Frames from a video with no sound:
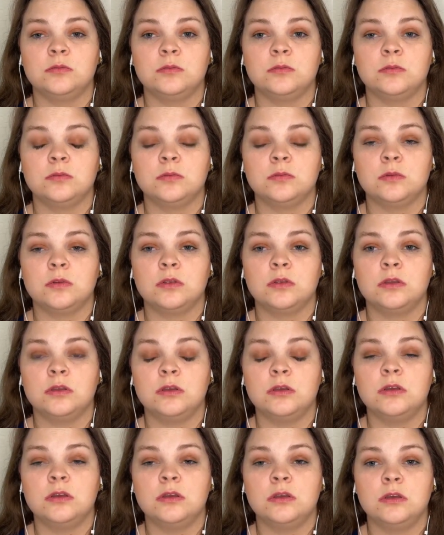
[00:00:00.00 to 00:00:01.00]

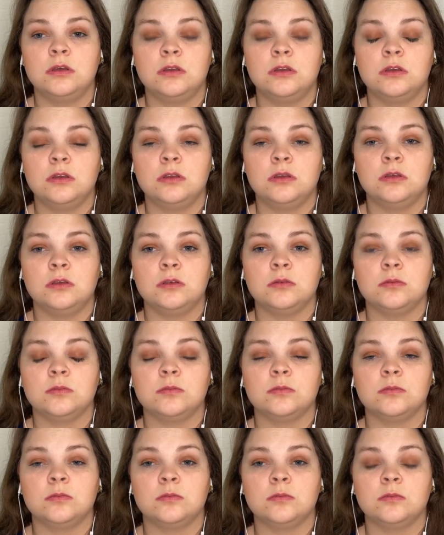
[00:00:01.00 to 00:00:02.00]

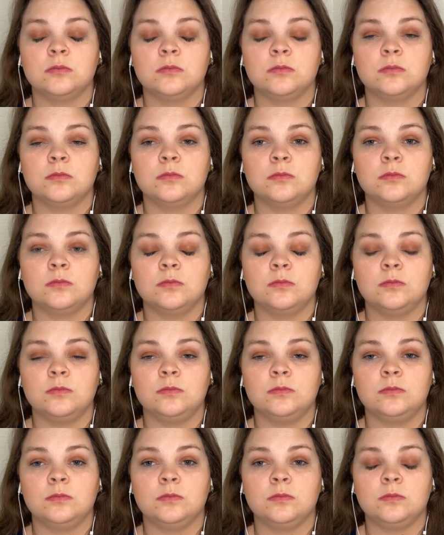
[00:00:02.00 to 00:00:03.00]

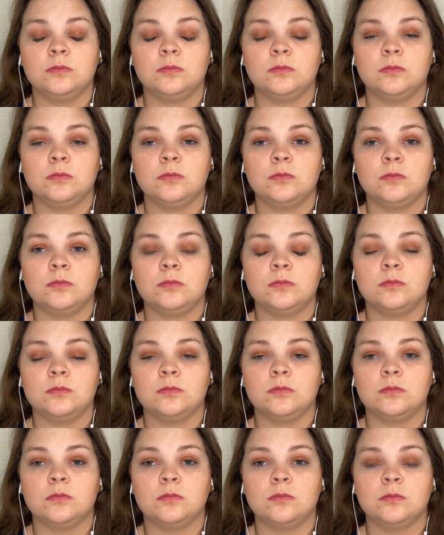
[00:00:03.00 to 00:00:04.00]

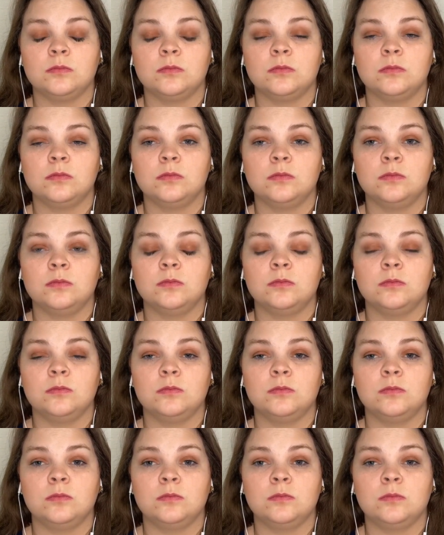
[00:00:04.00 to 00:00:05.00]

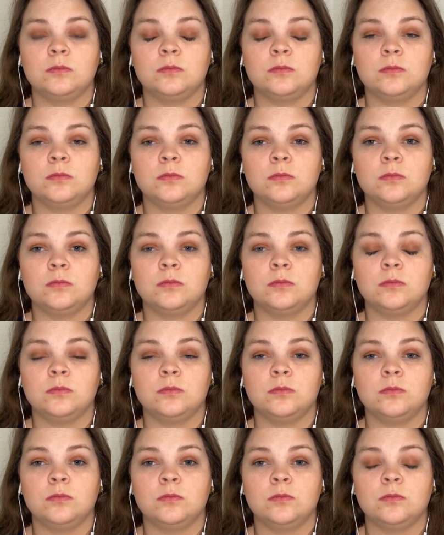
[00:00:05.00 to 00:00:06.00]

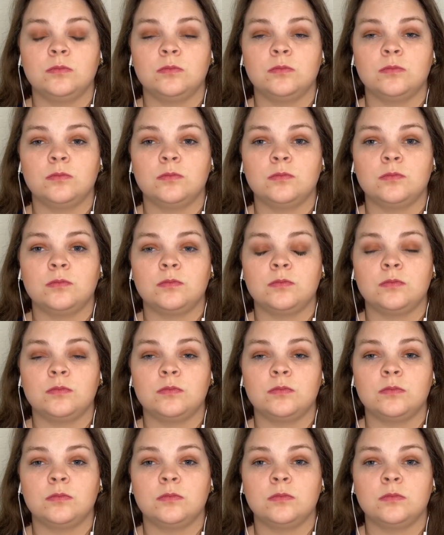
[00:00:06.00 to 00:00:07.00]

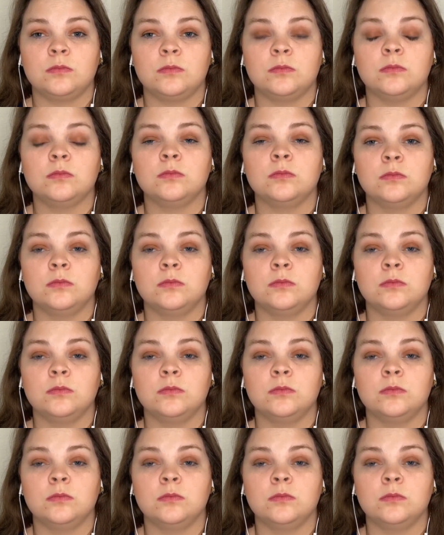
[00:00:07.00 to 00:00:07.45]
The person shown says nothing.